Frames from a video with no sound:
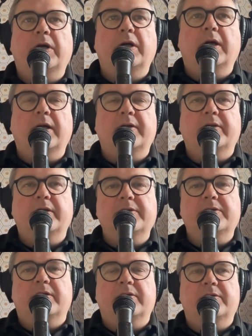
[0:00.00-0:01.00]
I think
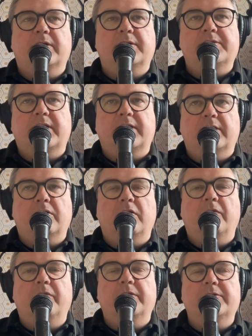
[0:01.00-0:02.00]
it's that
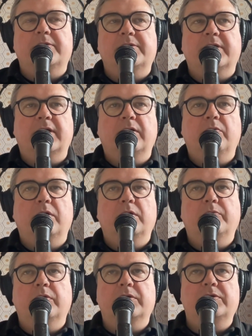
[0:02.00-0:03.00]
confidence is the key word,
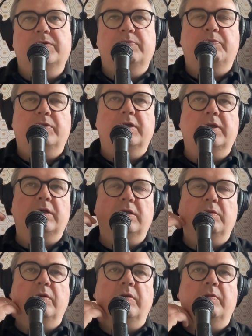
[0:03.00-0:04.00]
because
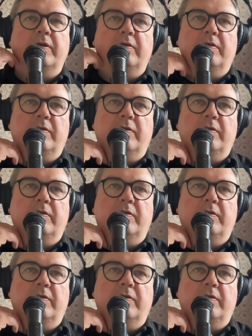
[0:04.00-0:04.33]
particularly